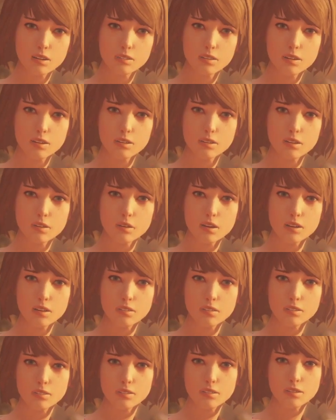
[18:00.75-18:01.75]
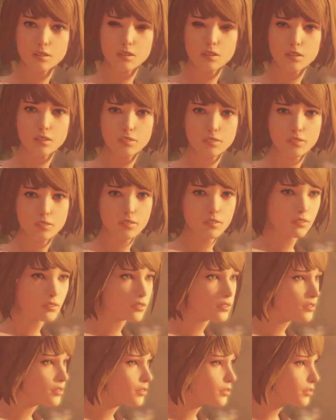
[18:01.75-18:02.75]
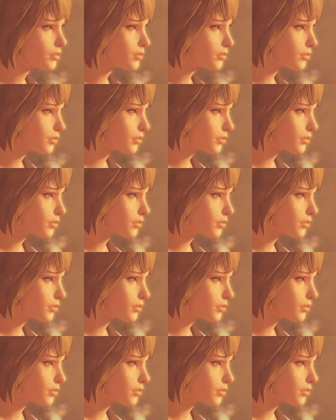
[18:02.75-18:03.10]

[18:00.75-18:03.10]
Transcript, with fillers: ignorance is bliss. No wonder I'm